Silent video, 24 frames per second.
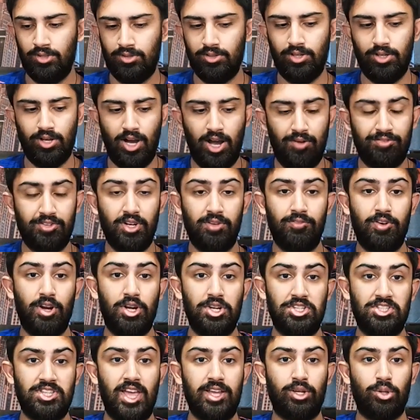often very
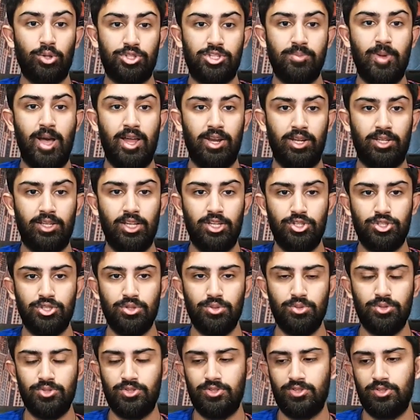psychosomatic
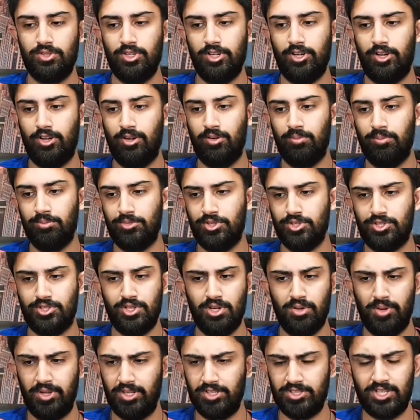issues, just,
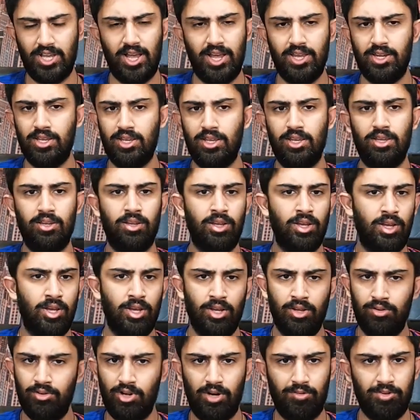anxiety,
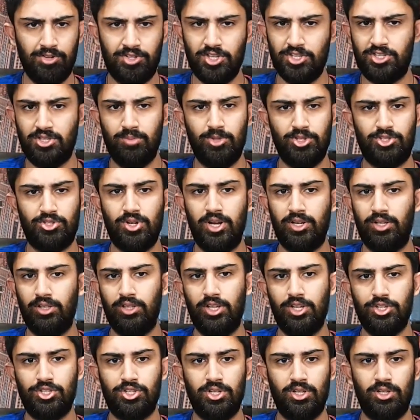nervous system
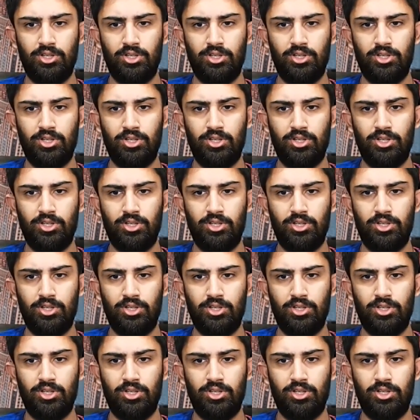dysregulation,